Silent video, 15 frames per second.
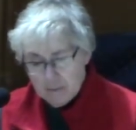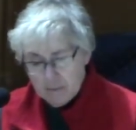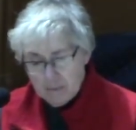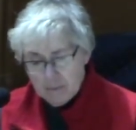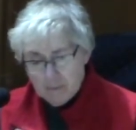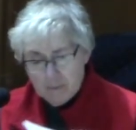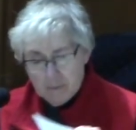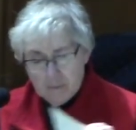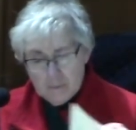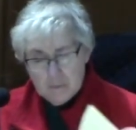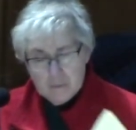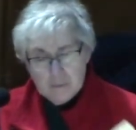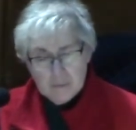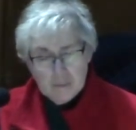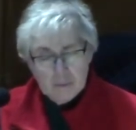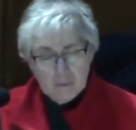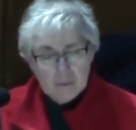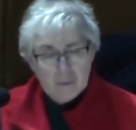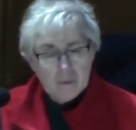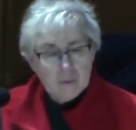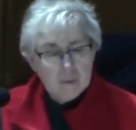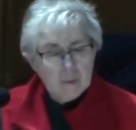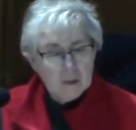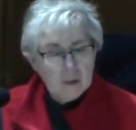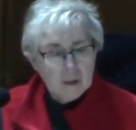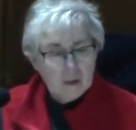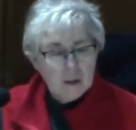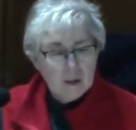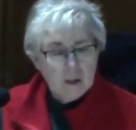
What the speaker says: (silence)